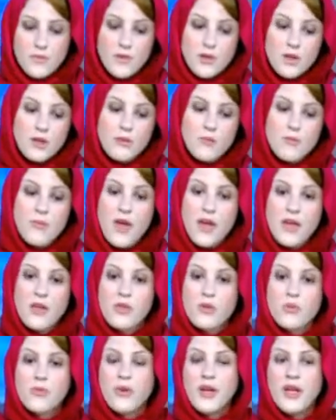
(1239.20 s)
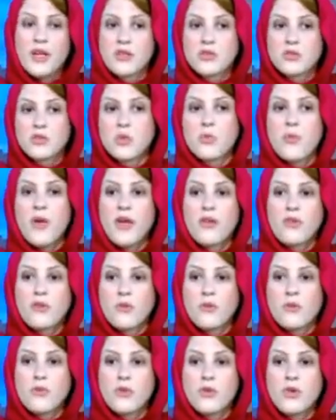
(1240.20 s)
make the readers or make
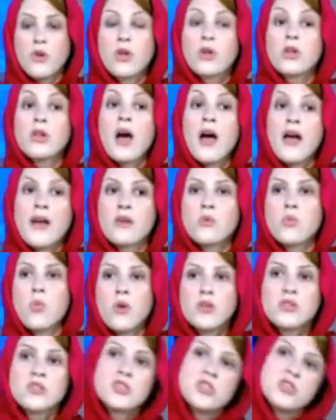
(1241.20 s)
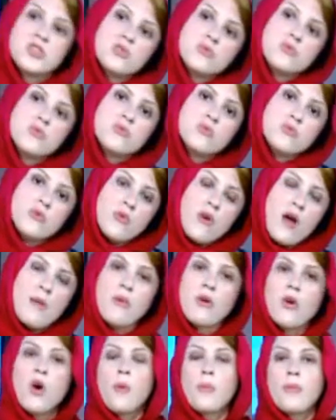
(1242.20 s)
the client want to grab
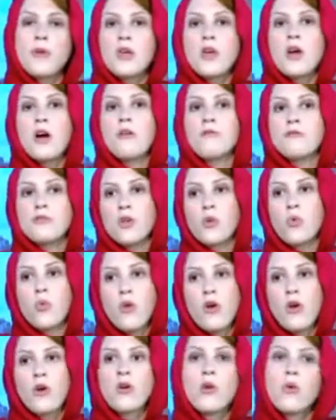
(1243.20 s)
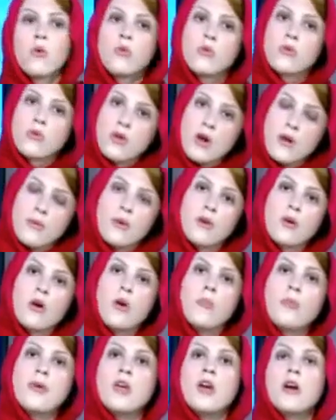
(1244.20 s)
a copy of your work or grab a
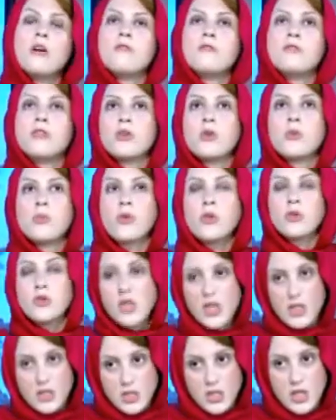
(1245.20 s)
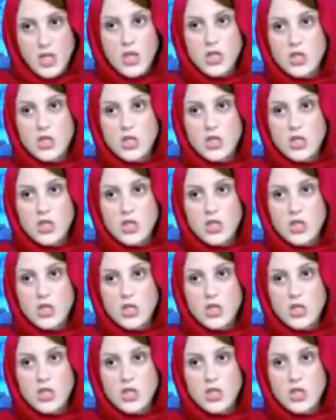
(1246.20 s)
copy of your product.